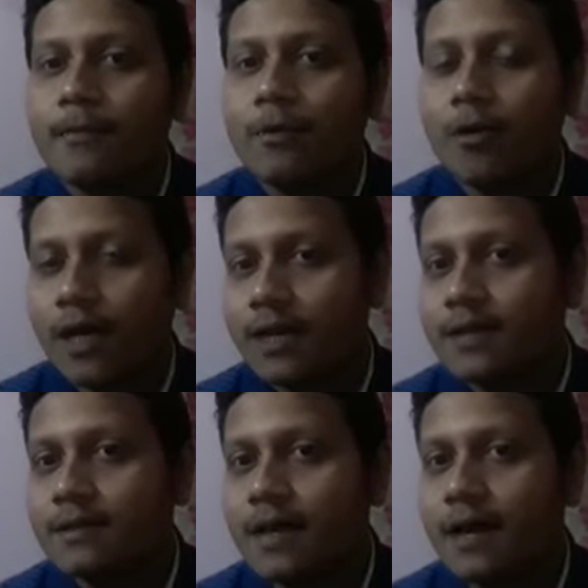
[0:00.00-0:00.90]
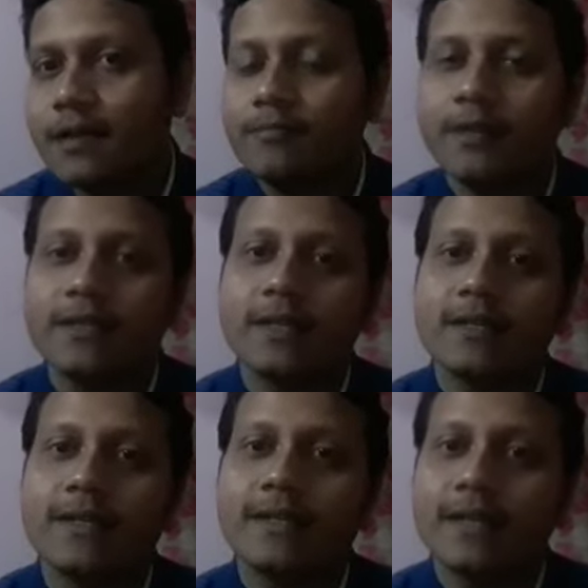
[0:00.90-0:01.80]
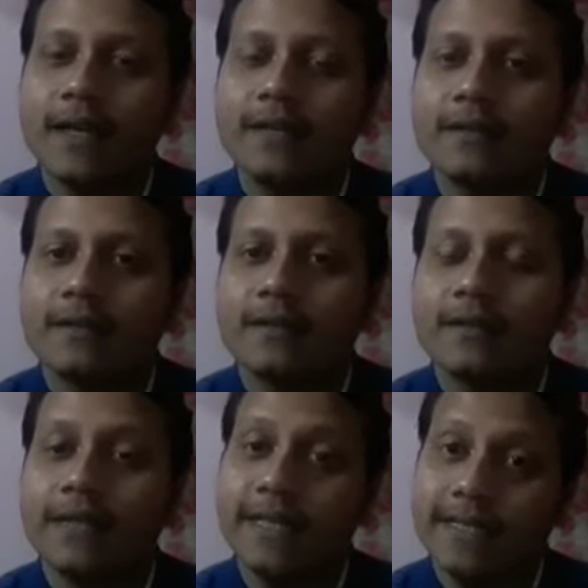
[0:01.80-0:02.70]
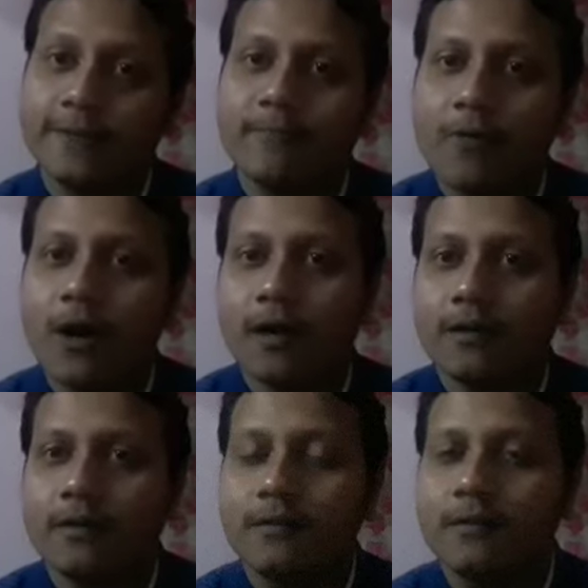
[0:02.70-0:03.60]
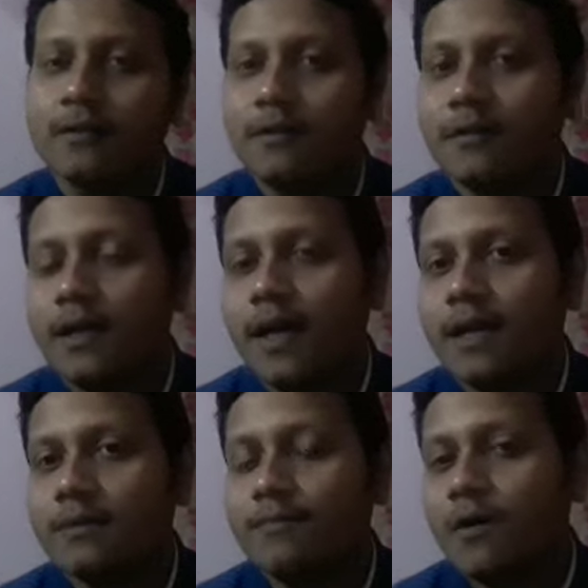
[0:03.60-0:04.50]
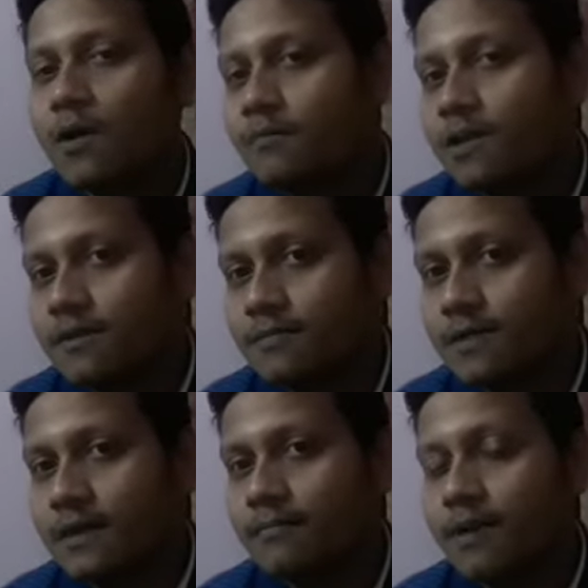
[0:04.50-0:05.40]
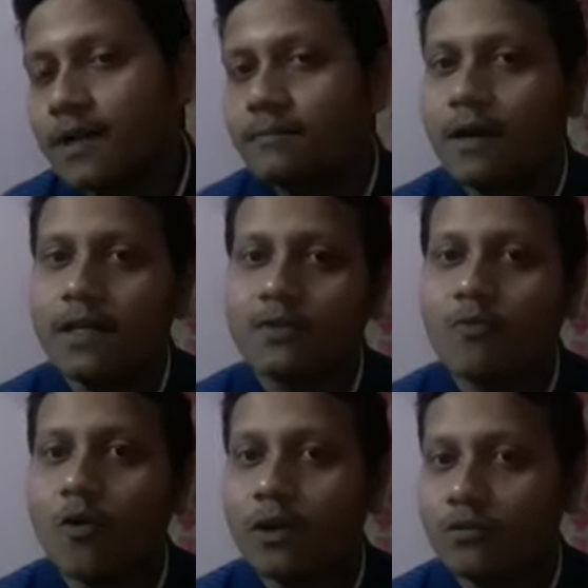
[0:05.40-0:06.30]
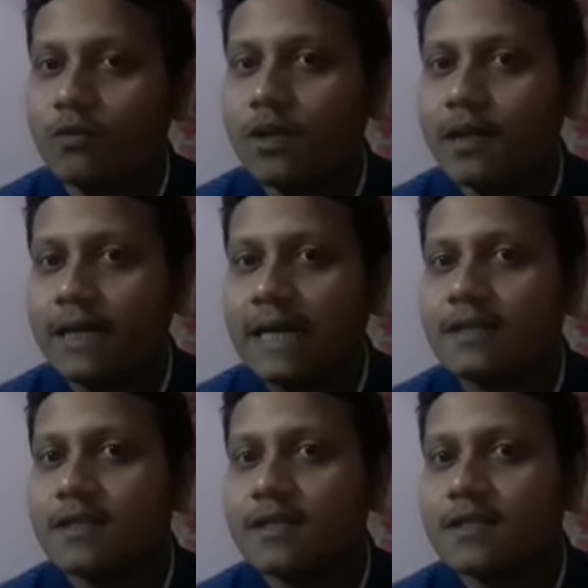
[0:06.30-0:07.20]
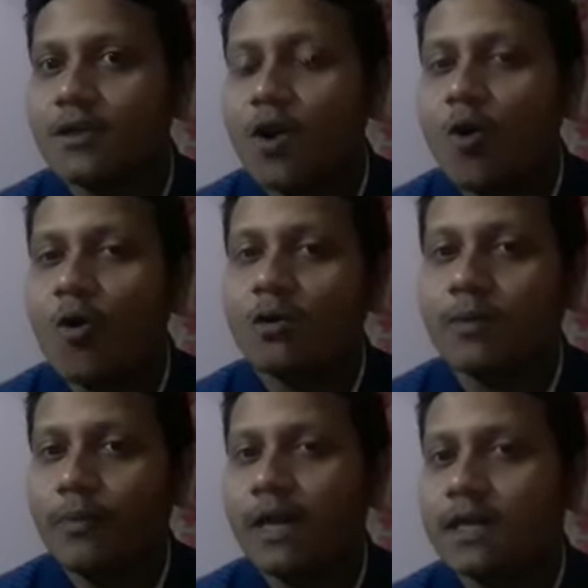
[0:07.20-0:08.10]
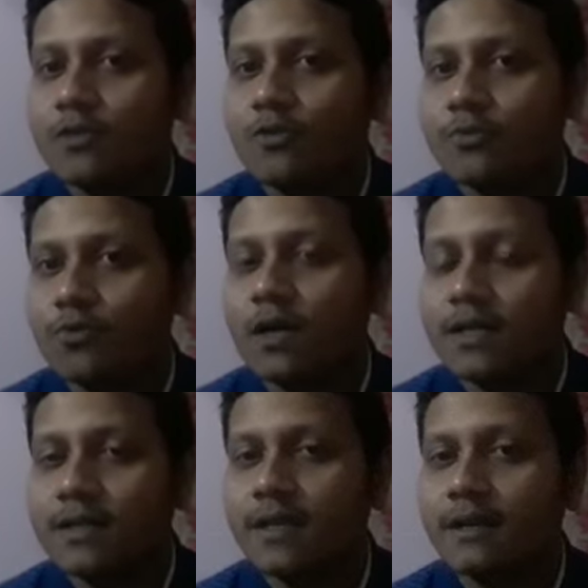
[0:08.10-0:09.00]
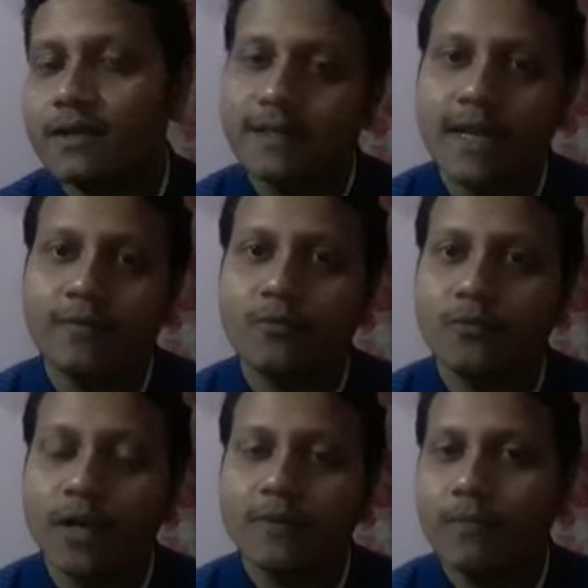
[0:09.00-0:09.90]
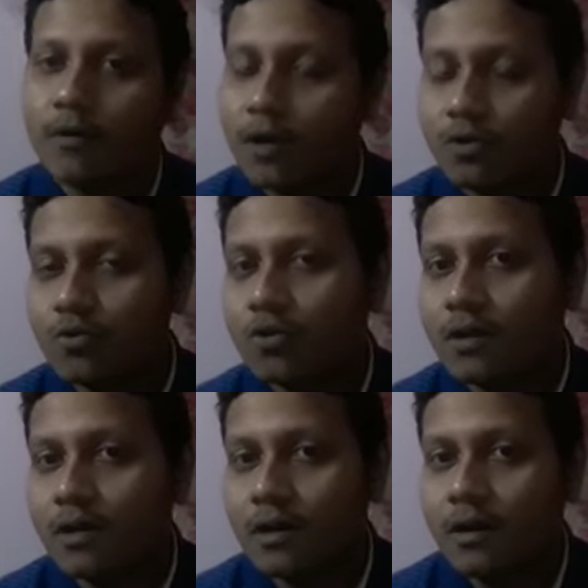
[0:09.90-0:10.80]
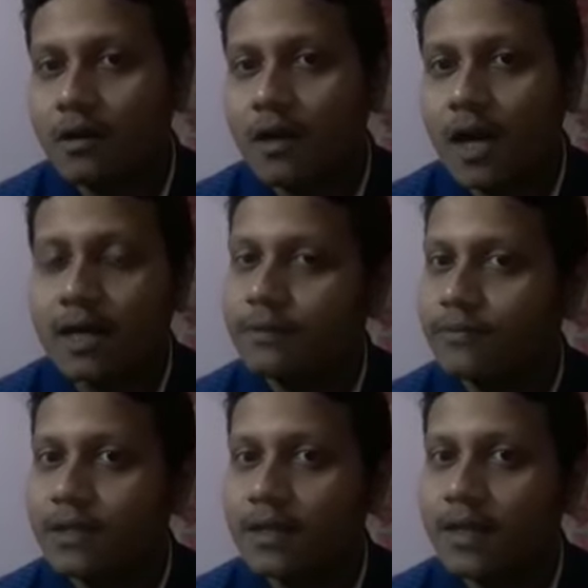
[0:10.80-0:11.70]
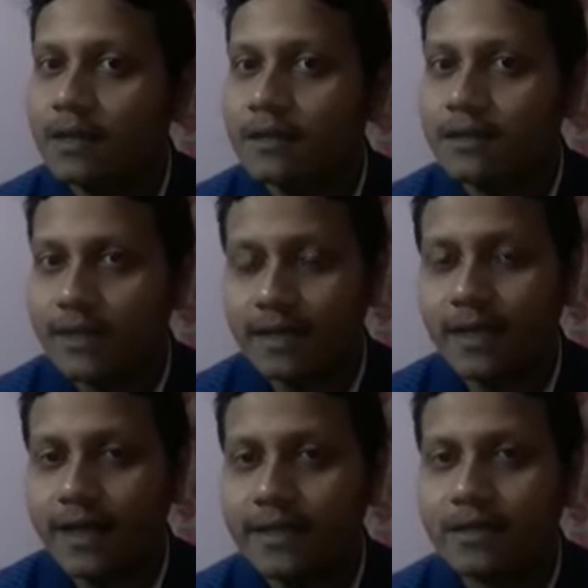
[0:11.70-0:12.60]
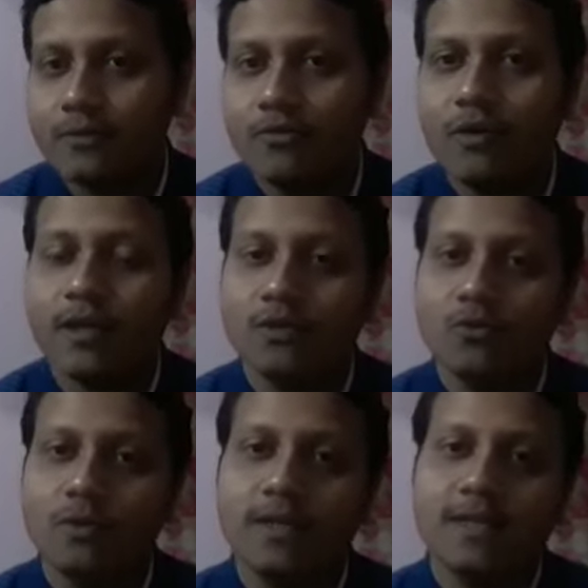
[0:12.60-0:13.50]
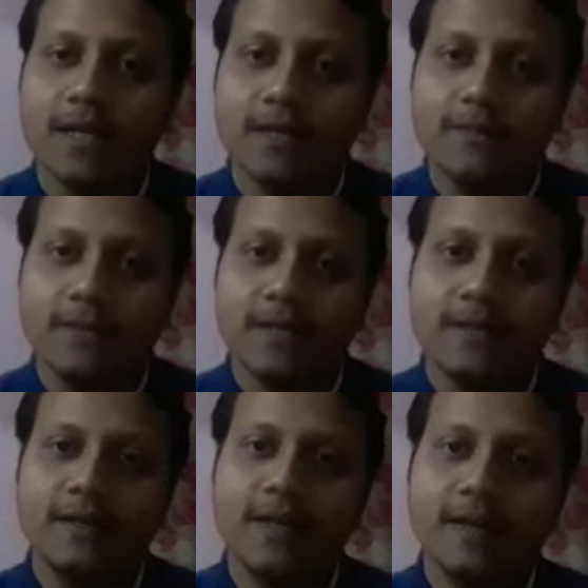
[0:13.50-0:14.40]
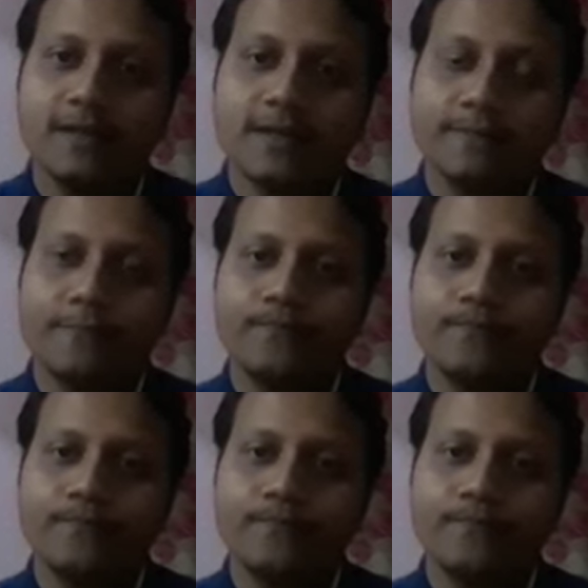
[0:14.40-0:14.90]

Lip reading: whereas artificial satellite needs power, and power must be supplied by small nuclear reactors or the panels of solar cell. These can provide power to artificial satellites. Okay, so these are the basic things